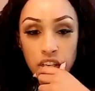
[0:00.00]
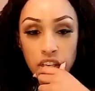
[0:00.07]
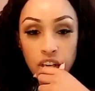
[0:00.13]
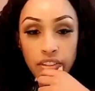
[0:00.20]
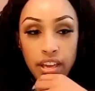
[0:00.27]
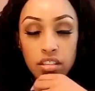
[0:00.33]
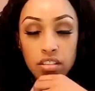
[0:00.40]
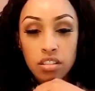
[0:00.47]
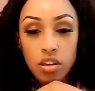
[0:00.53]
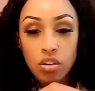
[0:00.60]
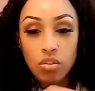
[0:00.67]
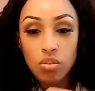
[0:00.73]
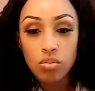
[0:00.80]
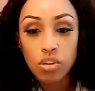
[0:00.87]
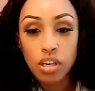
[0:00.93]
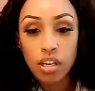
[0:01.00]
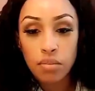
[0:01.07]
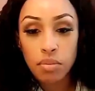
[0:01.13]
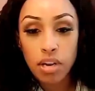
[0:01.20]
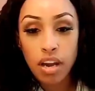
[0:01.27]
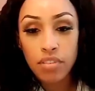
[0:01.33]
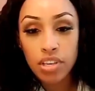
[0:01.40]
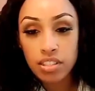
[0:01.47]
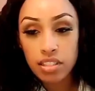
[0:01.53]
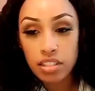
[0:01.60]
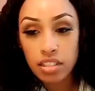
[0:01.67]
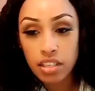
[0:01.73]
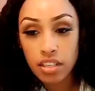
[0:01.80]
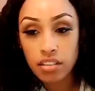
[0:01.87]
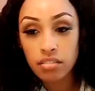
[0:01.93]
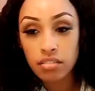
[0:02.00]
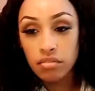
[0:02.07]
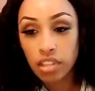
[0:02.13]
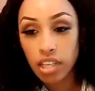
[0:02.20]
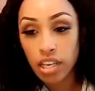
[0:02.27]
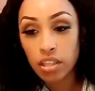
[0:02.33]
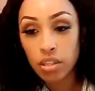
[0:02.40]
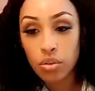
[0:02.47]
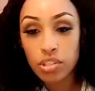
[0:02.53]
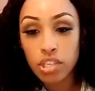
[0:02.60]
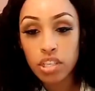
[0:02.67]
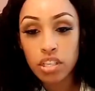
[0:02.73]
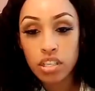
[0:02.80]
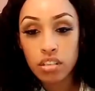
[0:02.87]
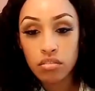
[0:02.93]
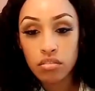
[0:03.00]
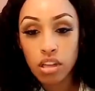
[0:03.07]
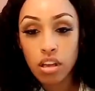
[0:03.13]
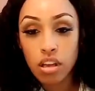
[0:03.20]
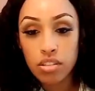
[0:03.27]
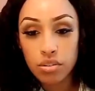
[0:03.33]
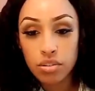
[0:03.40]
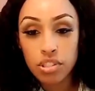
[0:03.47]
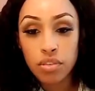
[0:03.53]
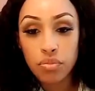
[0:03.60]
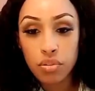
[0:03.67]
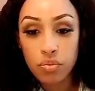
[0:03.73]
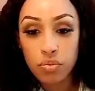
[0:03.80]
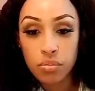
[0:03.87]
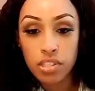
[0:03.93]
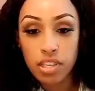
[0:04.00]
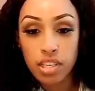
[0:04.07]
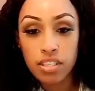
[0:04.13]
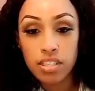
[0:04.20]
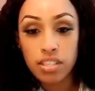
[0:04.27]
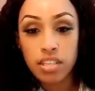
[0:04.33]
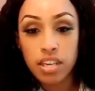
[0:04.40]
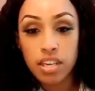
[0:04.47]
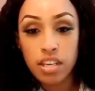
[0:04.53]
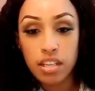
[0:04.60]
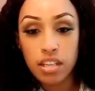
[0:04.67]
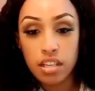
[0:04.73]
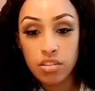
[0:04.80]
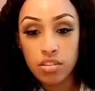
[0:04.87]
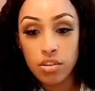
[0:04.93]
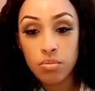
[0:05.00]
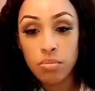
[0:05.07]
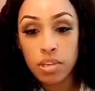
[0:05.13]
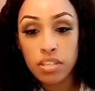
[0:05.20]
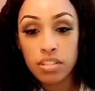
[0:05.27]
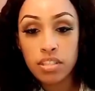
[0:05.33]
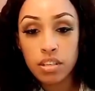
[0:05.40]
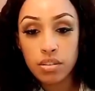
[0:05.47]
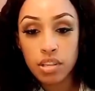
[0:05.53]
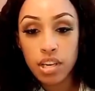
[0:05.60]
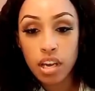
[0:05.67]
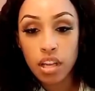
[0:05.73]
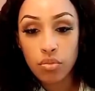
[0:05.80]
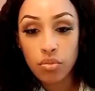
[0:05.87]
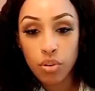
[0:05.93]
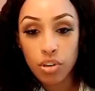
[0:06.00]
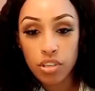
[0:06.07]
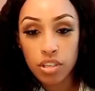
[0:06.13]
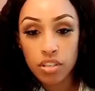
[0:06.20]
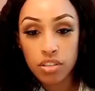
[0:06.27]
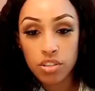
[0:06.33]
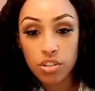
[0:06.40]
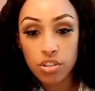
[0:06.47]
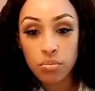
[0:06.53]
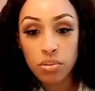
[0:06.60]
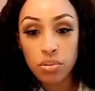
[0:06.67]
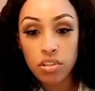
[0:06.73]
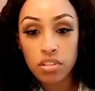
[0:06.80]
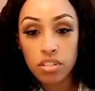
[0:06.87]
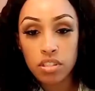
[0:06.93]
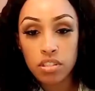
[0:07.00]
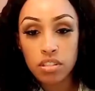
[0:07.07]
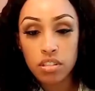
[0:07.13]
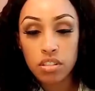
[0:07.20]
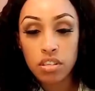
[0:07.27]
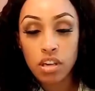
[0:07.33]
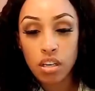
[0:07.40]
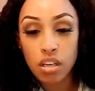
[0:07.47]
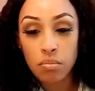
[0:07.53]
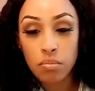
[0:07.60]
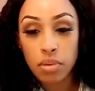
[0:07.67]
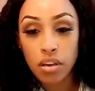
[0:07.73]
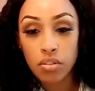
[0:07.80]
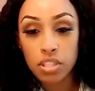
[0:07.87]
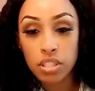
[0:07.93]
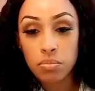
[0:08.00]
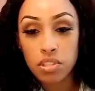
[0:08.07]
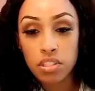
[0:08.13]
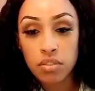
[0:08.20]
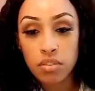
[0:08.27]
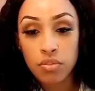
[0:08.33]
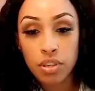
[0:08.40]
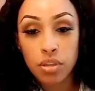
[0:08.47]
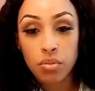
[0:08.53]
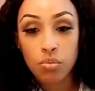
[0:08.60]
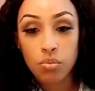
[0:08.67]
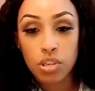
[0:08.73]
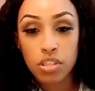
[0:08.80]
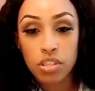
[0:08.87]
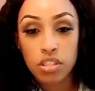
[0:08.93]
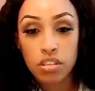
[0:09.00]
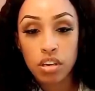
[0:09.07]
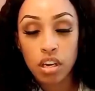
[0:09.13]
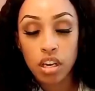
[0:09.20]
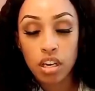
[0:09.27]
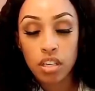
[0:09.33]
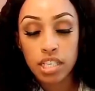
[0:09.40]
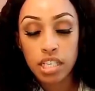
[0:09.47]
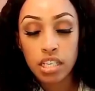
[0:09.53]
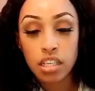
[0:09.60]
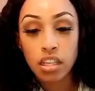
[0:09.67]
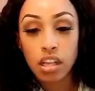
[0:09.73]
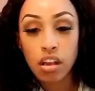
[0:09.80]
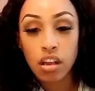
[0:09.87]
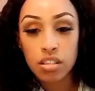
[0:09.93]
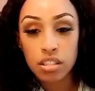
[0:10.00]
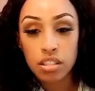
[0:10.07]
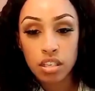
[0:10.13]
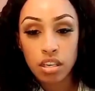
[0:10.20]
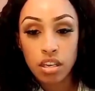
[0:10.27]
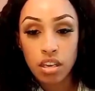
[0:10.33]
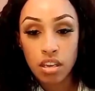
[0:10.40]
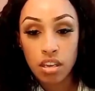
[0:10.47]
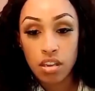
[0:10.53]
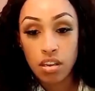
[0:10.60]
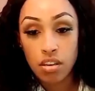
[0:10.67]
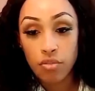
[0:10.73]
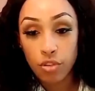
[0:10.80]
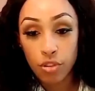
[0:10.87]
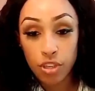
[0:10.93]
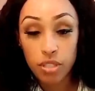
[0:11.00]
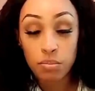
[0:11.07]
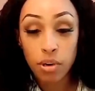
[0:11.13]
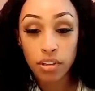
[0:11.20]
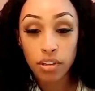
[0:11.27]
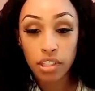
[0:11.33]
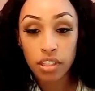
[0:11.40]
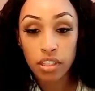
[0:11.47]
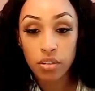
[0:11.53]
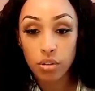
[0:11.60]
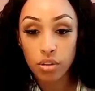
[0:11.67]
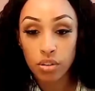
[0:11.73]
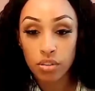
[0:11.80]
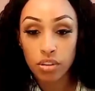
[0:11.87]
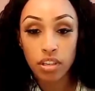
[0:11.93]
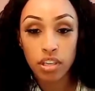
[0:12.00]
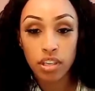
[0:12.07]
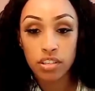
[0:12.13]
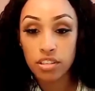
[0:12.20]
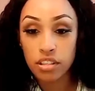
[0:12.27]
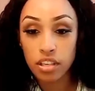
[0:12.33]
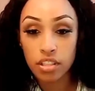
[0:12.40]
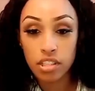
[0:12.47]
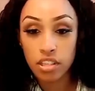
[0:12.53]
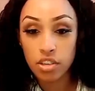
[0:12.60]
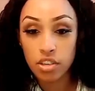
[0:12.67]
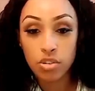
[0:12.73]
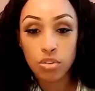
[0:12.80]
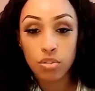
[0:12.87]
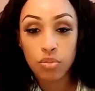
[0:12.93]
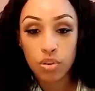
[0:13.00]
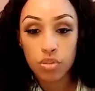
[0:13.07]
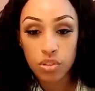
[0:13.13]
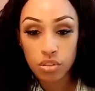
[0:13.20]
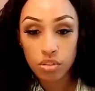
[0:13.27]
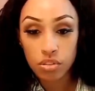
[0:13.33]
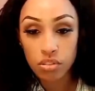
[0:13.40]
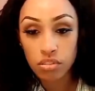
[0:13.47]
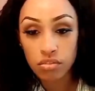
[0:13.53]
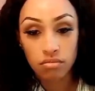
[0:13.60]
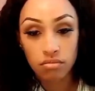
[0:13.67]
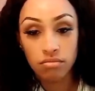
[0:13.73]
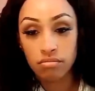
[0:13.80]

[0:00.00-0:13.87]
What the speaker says: on that. So obviously landlord-tenant laws are different from state to state, and you're based here in California. Does your books talk about specific rent tenant laws for this market, or is it a universal